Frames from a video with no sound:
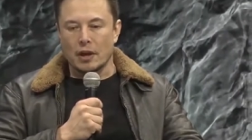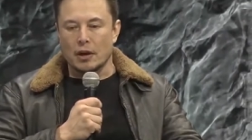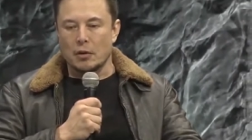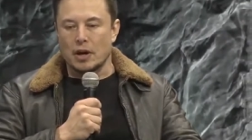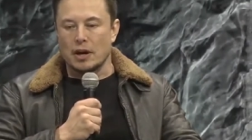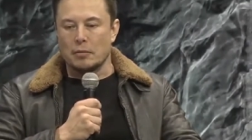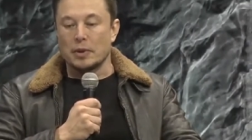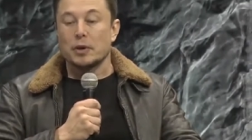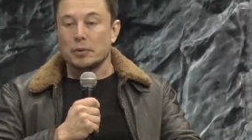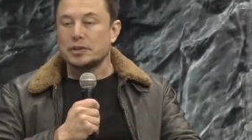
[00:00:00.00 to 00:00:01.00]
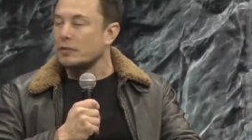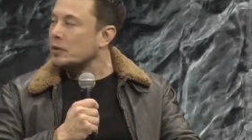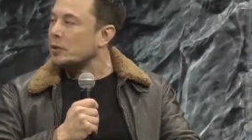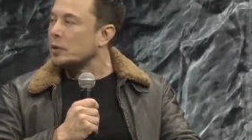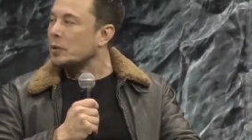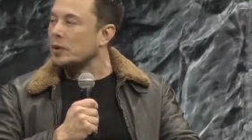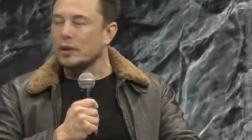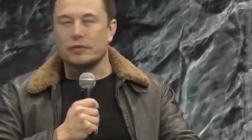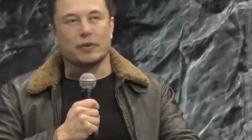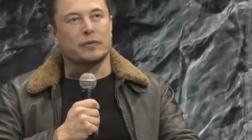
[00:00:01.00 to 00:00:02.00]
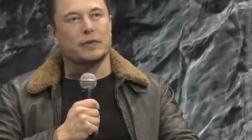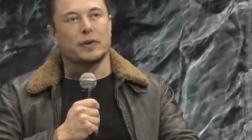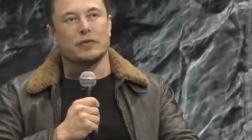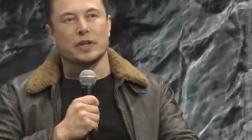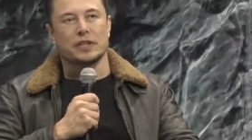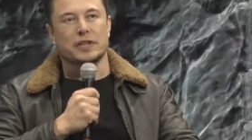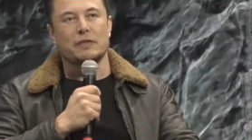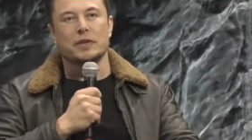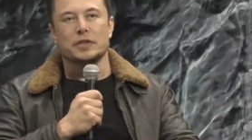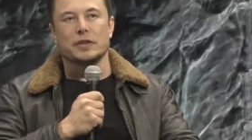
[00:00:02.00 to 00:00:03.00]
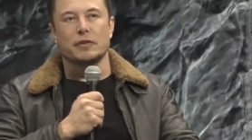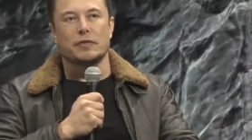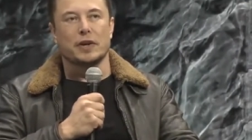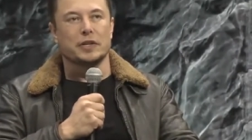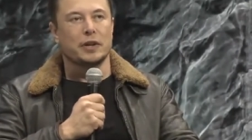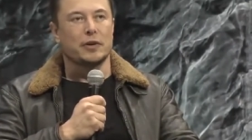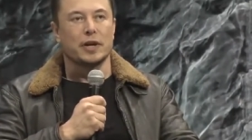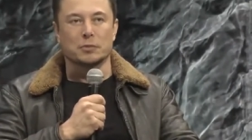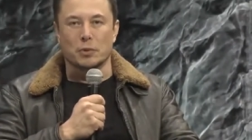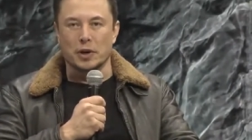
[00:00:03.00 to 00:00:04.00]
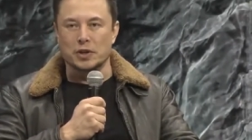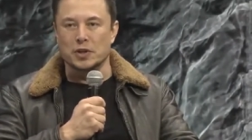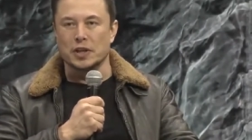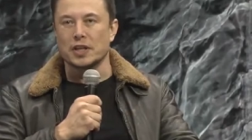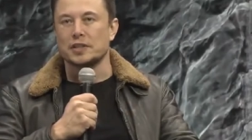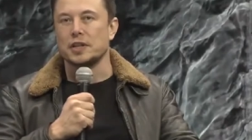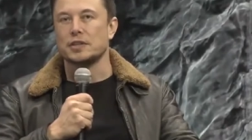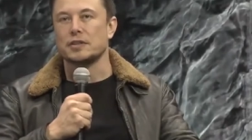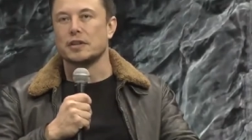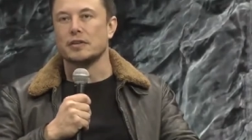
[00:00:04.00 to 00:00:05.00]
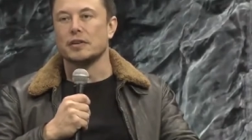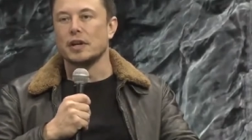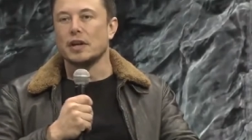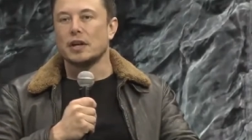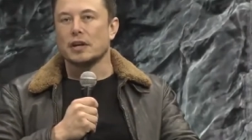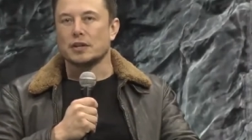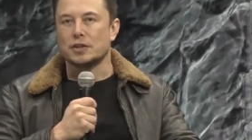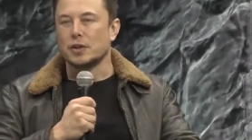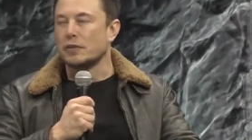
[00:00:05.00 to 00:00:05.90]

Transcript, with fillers: Uh, but there'll be some who, who will, for, for whom the excitement of the frontier and exploration exceeds the concern of